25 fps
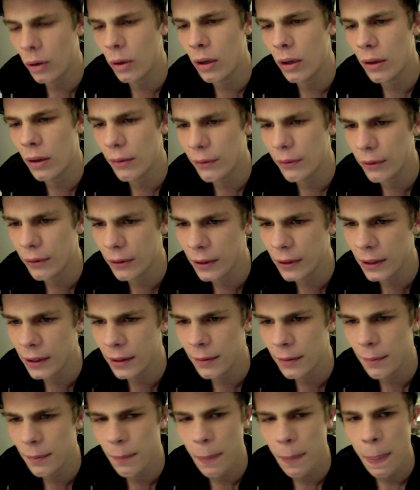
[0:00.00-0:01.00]
Humphrey,
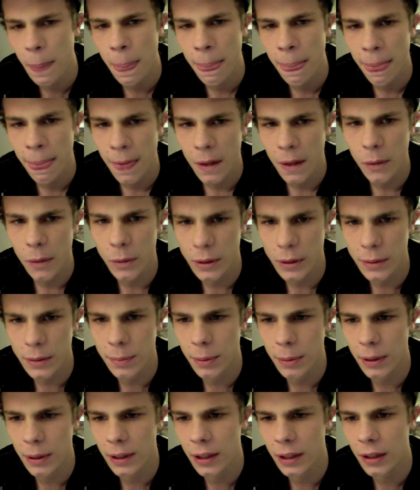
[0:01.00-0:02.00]
which is
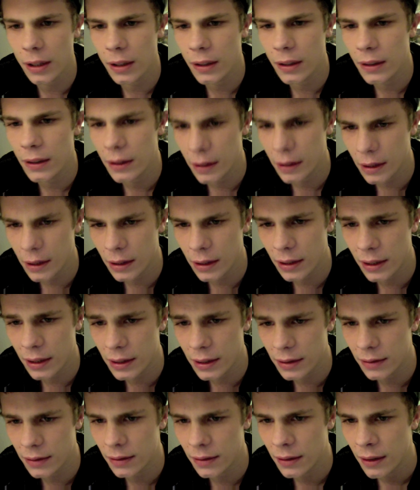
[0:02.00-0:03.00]
pretty
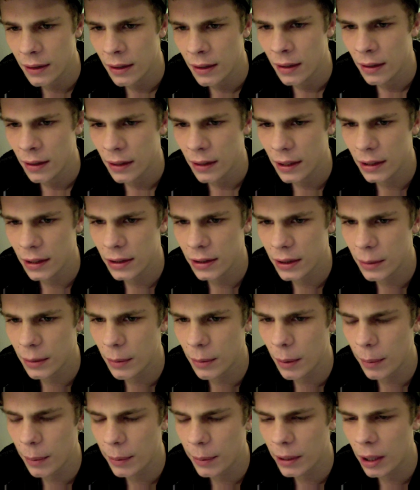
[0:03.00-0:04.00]
good. There's some
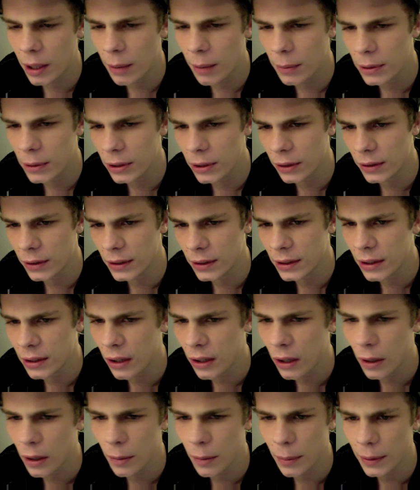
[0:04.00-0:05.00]
up-and-comers on this
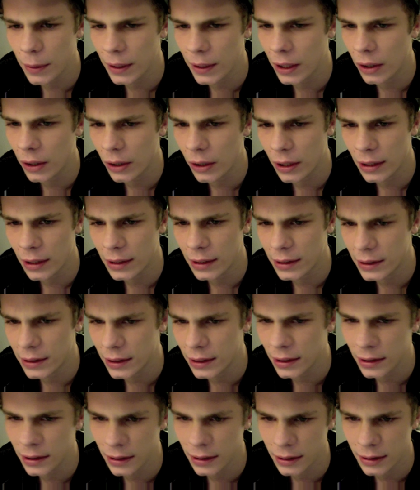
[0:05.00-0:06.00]
card, but they all got
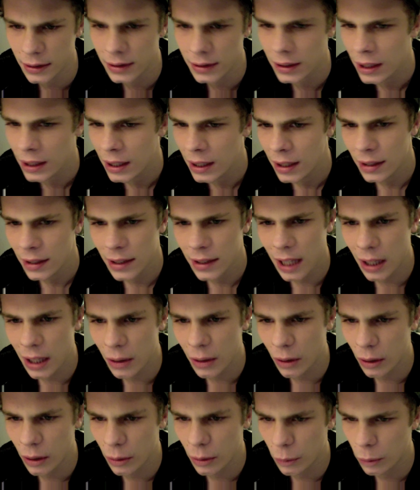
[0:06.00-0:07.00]
decisions.
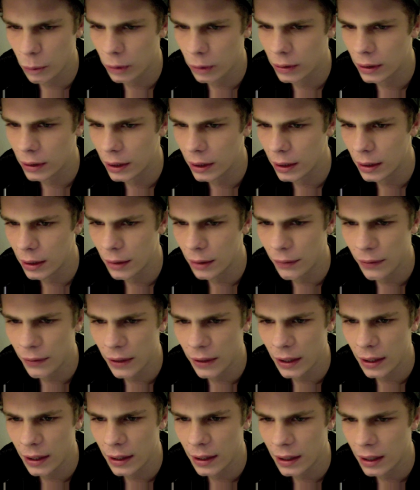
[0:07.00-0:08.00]
Tyron Woodley
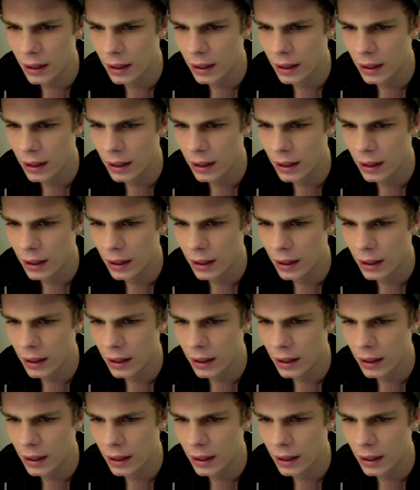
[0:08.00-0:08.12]
defeated